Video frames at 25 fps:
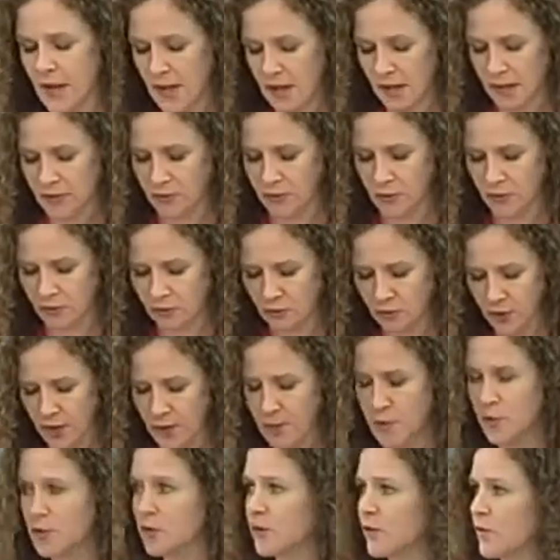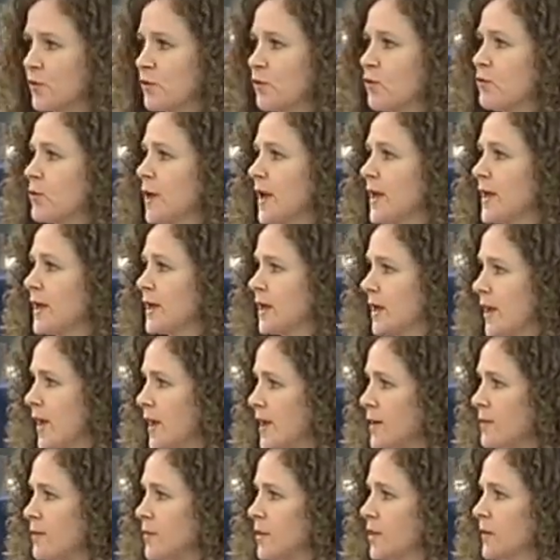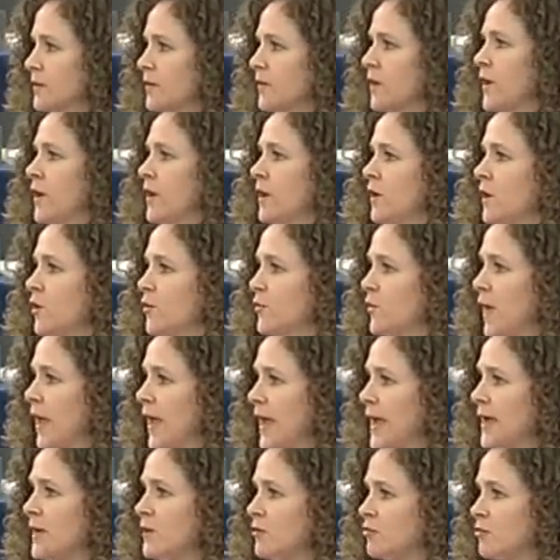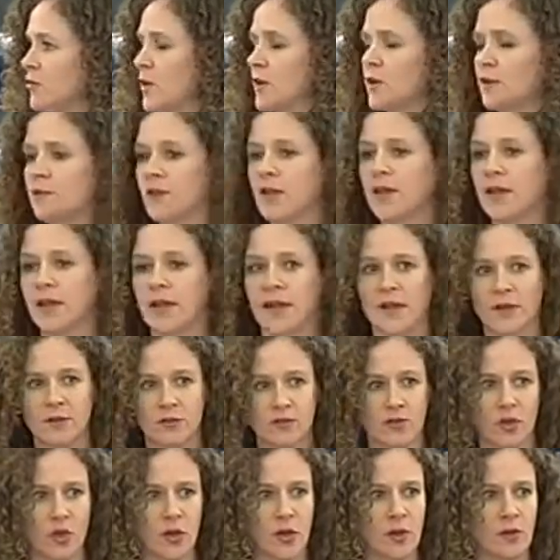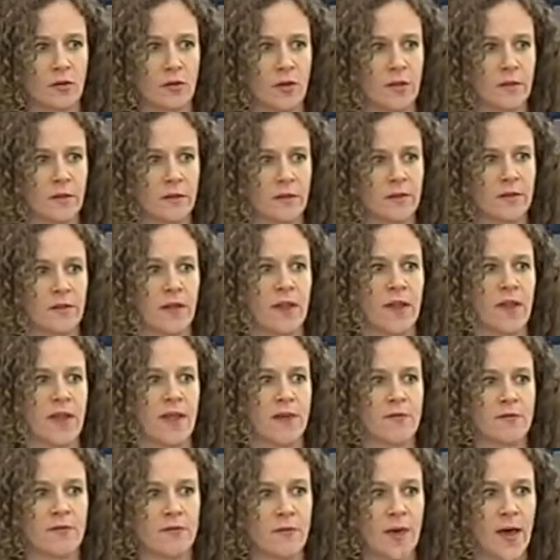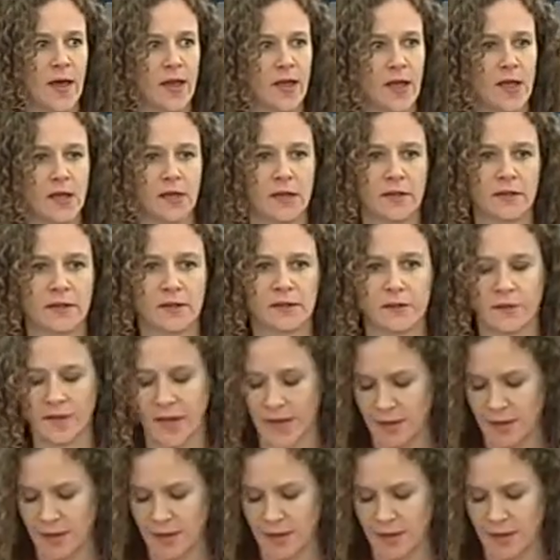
It contributes to a climate of hatred, intolerance and violence.